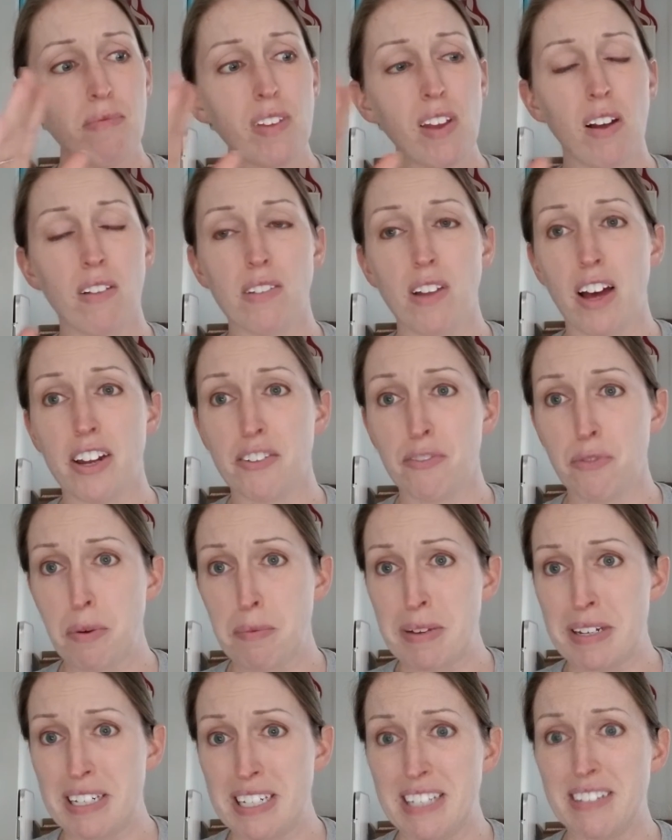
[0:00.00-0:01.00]
A lot of
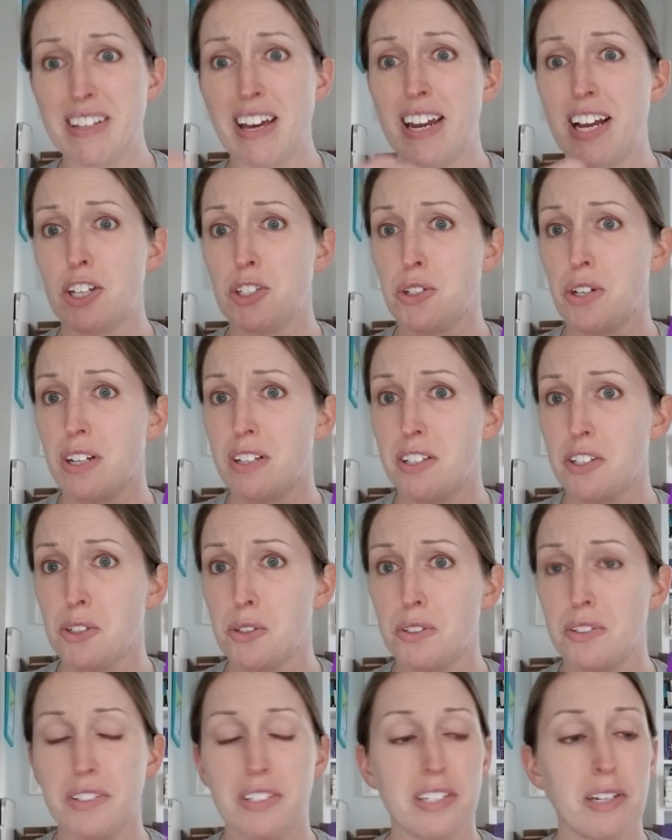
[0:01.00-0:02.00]
women need that extra
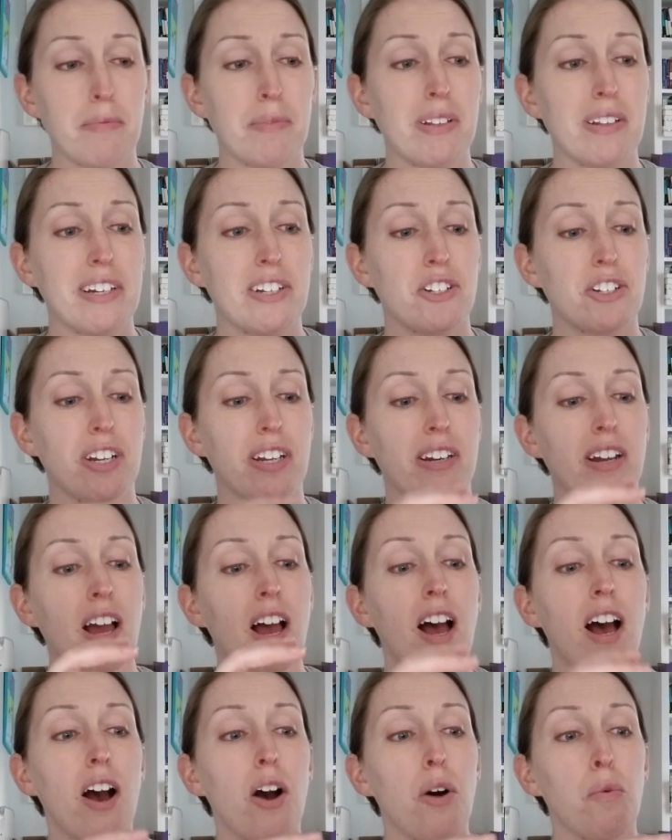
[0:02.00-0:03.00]
clitoral stimulation.
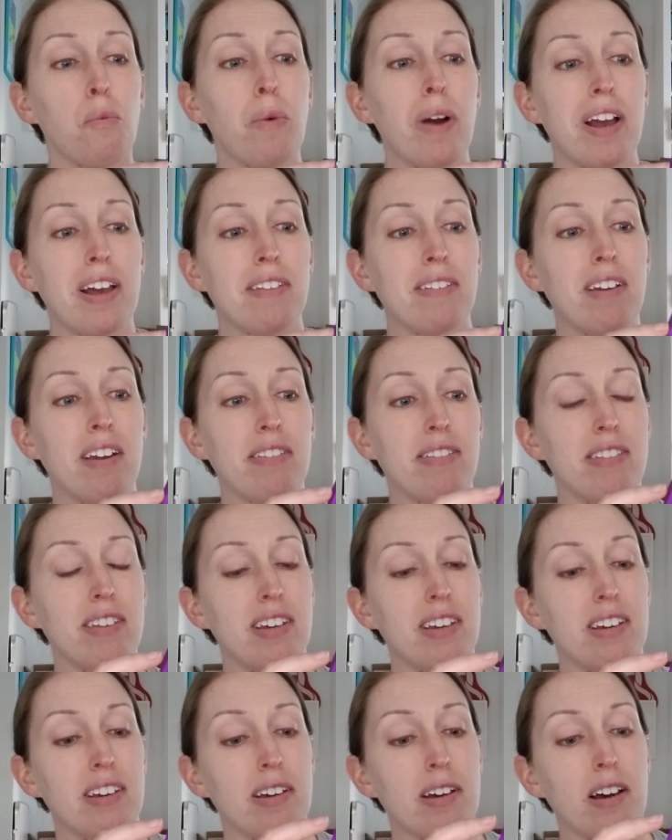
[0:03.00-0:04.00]
When
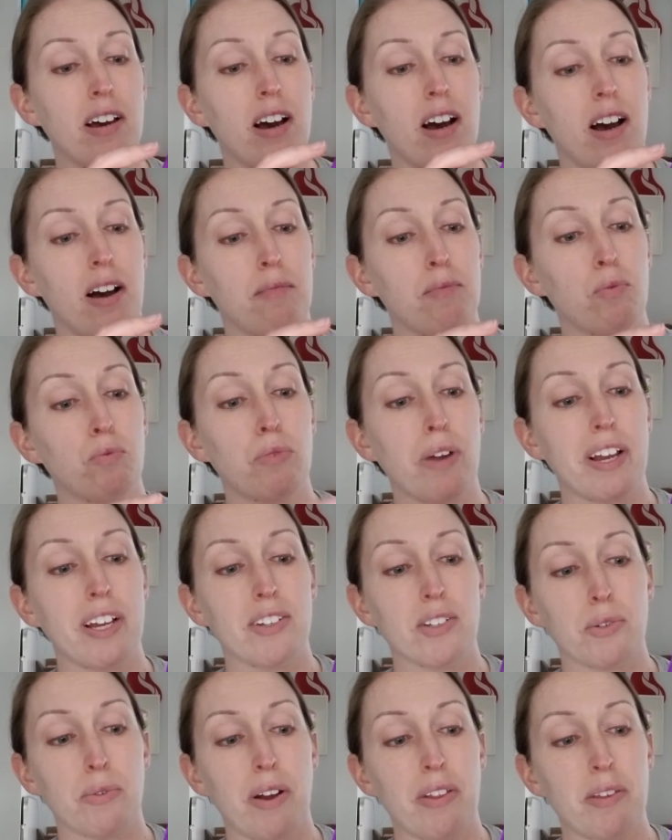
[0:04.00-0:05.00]
the ring
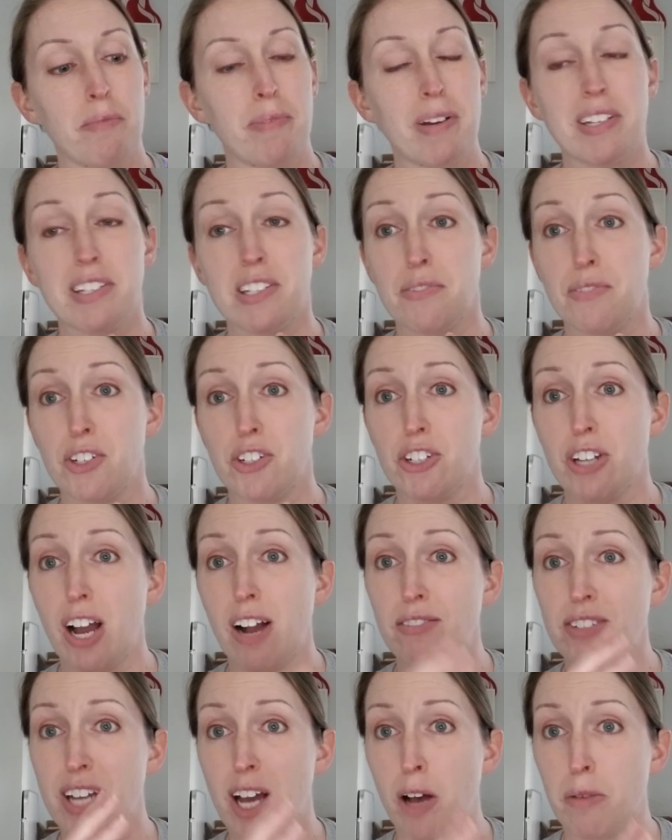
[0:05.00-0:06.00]
is around the base of his
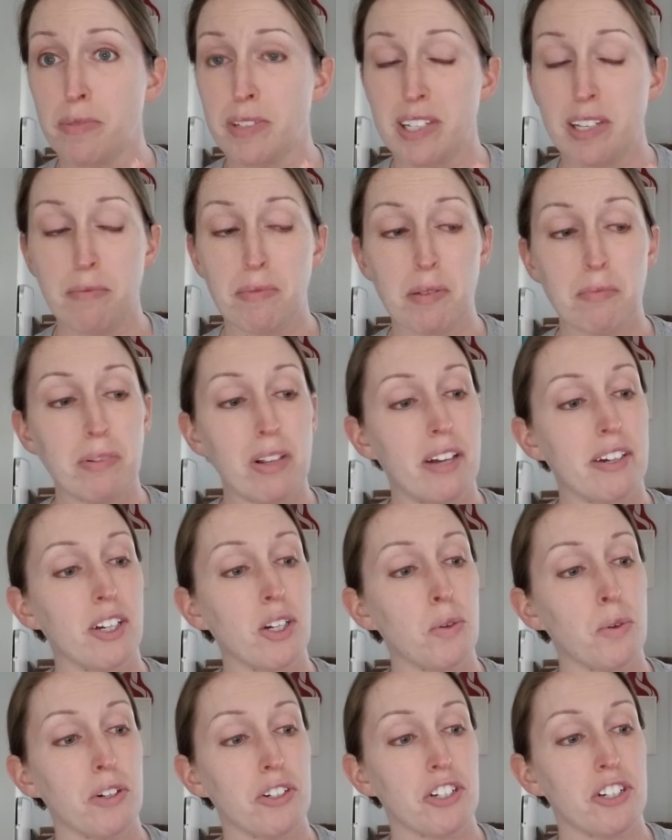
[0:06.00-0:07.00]
shaft, it helps keep the blood
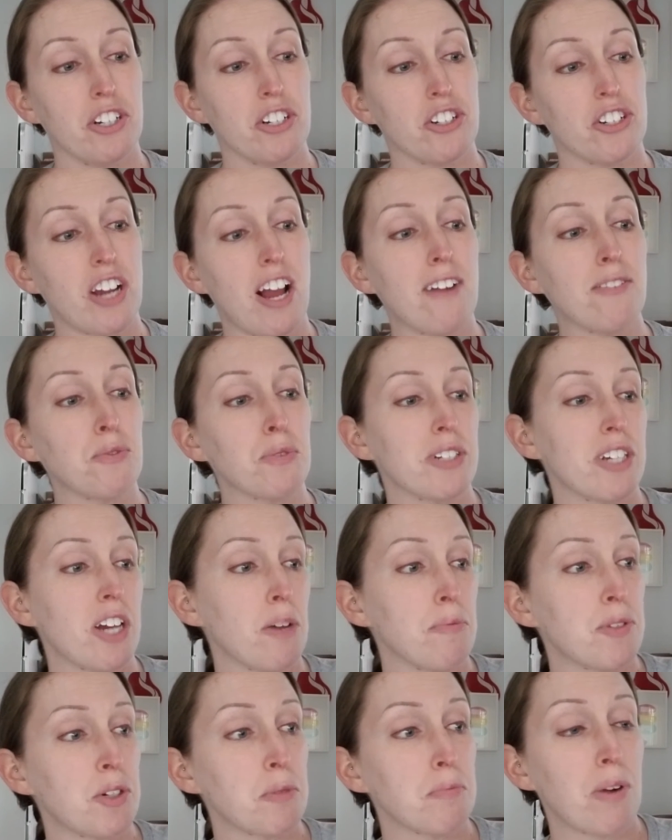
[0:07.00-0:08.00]
engorged in his shaft, which
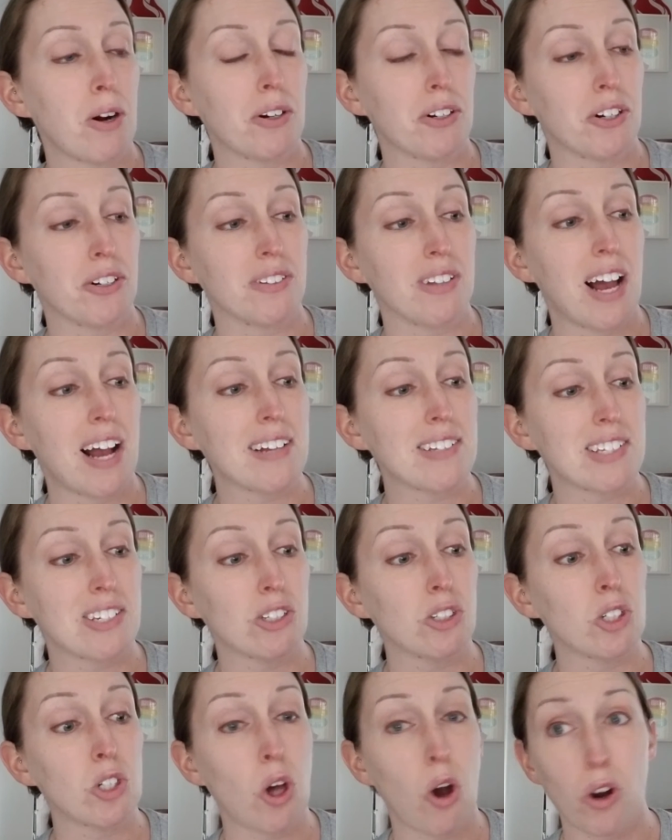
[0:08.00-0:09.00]
helps your partner last
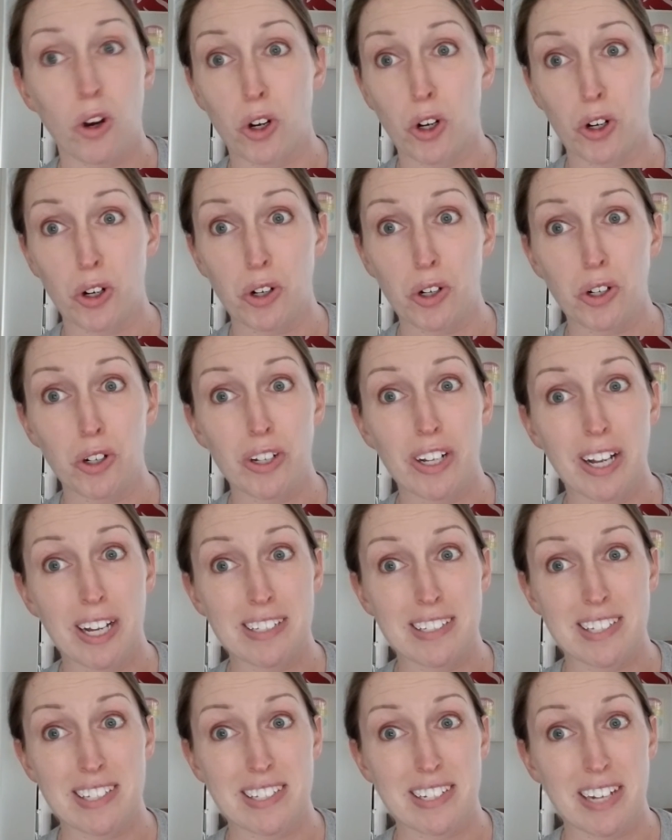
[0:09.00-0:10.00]
longer
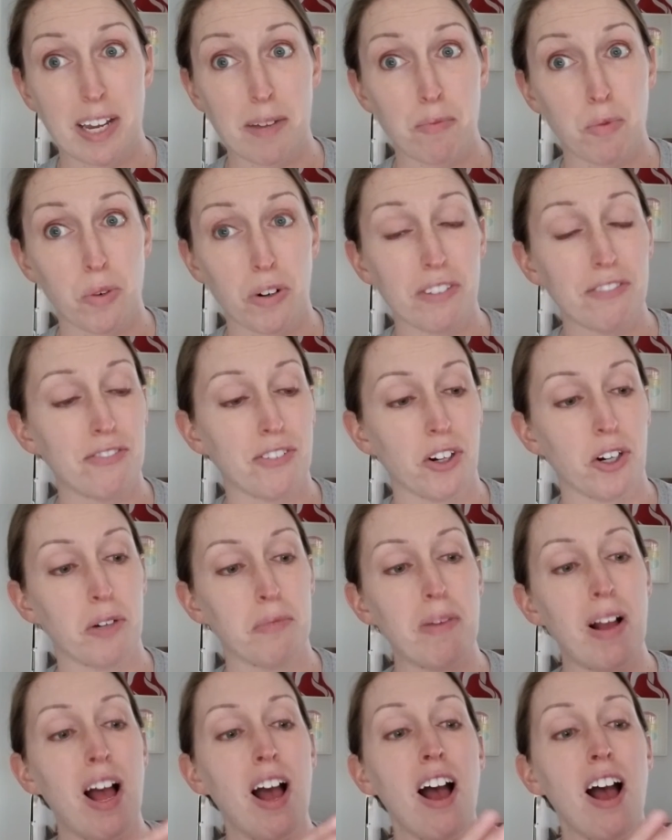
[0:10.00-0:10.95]
and stay more firm.